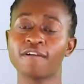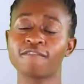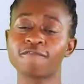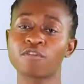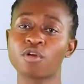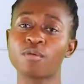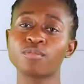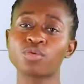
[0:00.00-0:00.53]

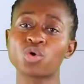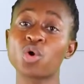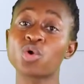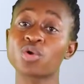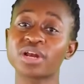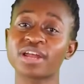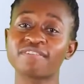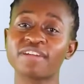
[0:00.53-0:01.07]
from
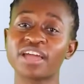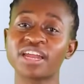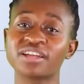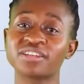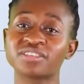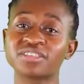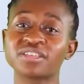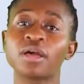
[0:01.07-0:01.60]

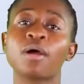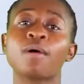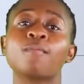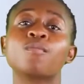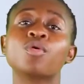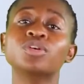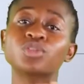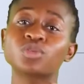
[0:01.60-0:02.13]
coronavirus,
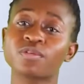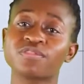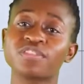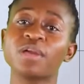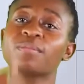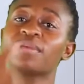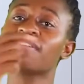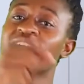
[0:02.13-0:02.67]
most of
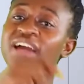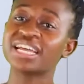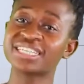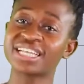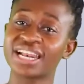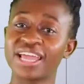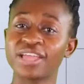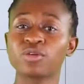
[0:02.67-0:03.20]
them have
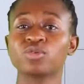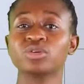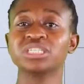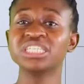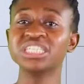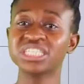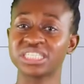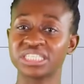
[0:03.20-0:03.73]
underlying
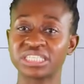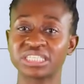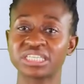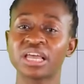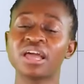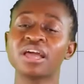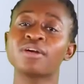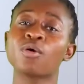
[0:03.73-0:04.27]
conditions.
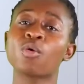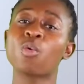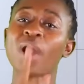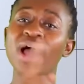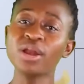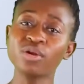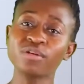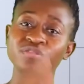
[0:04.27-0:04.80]

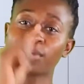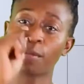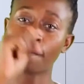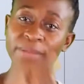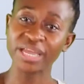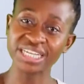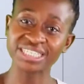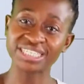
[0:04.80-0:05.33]
One of the
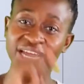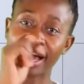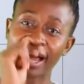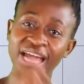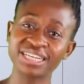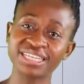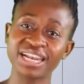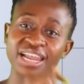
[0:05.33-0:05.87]
major
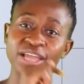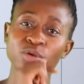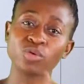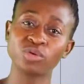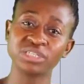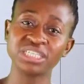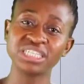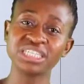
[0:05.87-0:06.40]
underlying
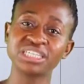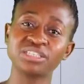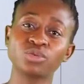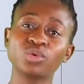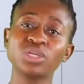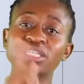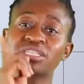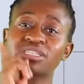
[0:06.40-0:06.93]
conditions
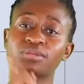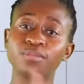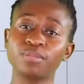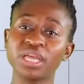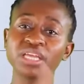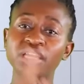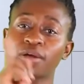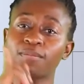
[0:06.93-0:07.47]
which is
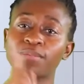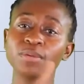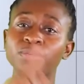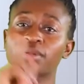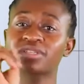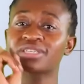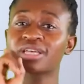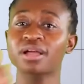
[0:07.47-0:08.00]
making
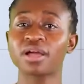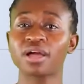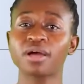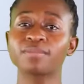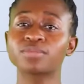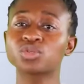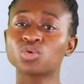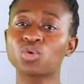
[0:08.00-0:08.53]
people
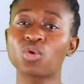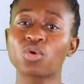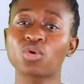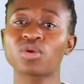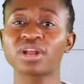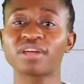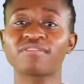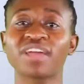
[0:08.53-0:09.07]
succumb to
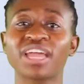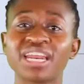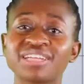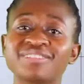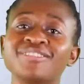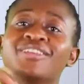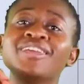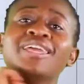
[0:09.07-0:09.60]

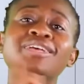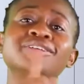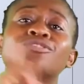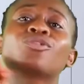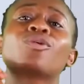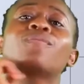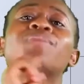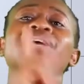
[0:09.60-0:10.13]
coronavirus
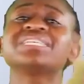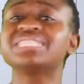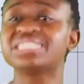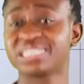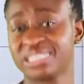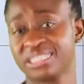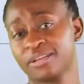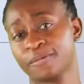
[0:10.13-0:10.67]
is
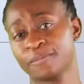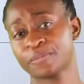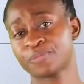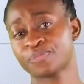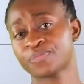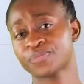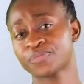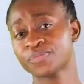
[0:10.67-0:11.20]
obesity.
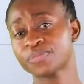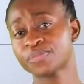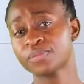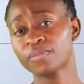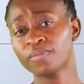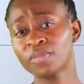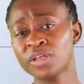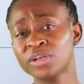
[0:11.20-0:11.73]

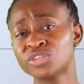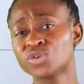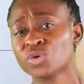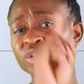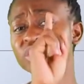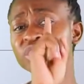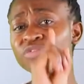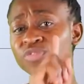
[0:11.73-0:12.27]

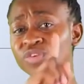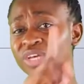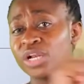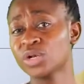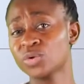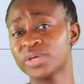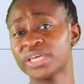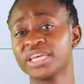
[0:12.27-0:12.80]
So if you are
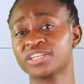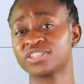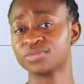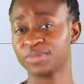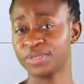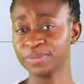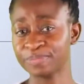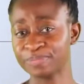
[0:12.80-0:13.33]
looking at
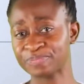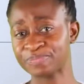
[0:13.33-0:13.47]
me